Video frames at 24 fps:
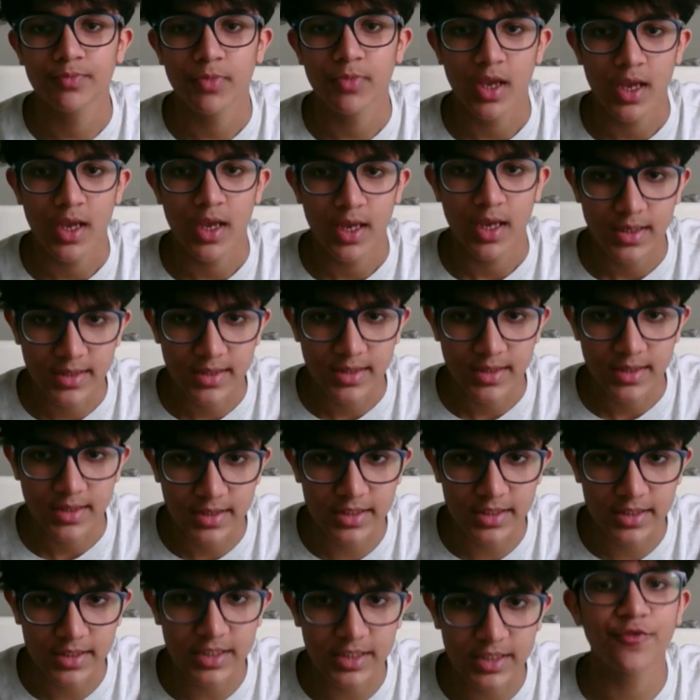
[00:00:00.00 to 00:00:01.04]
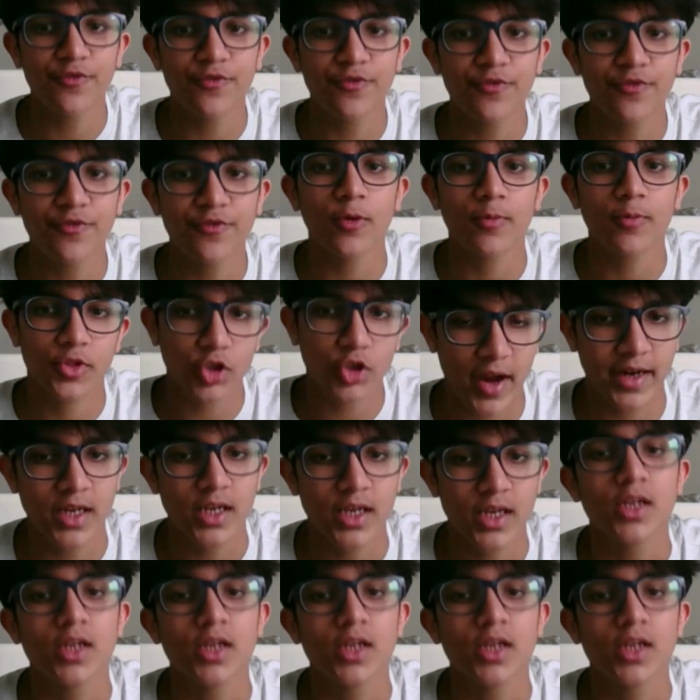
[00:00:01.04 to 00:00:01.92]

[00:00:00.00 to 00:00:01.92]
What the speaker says: d4, the trade,